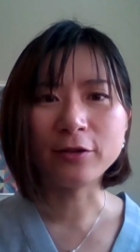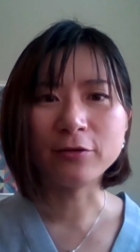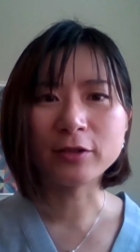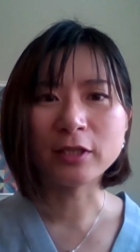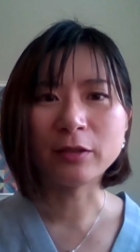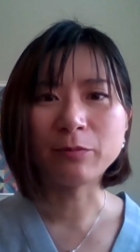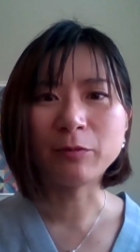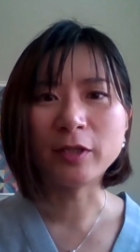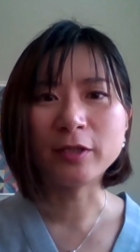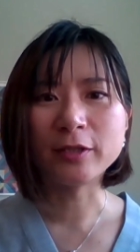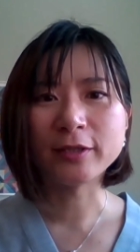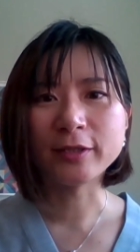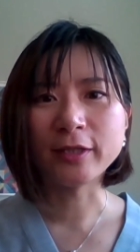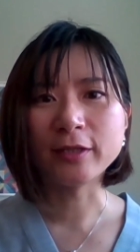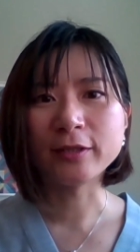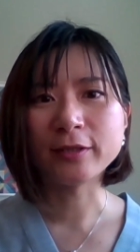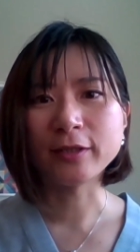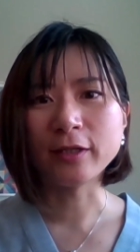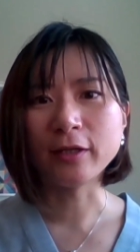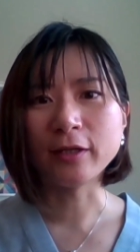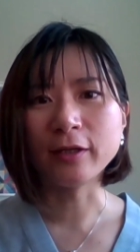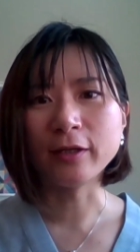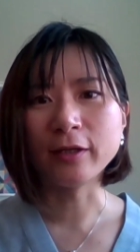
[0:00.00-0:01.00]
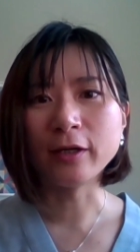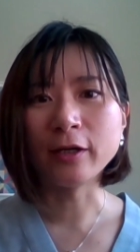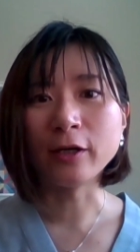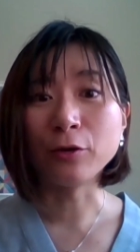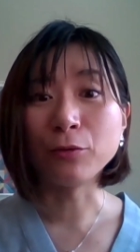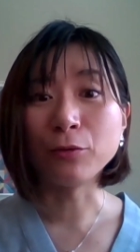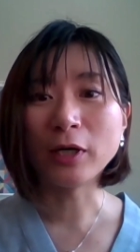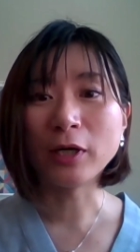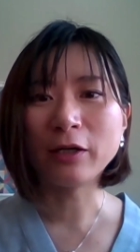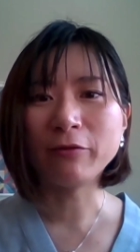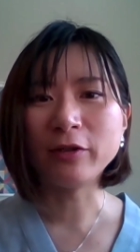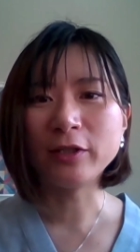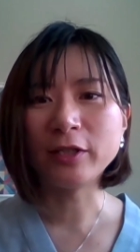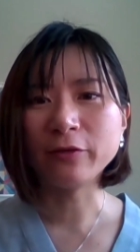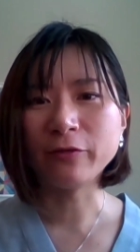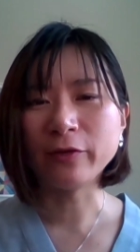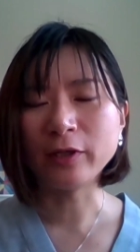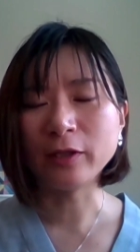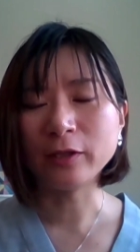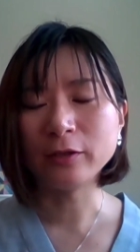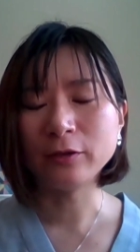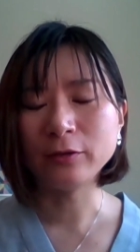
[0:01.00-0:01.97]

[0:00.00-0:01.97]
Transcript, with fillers: you some insights on uh, why, we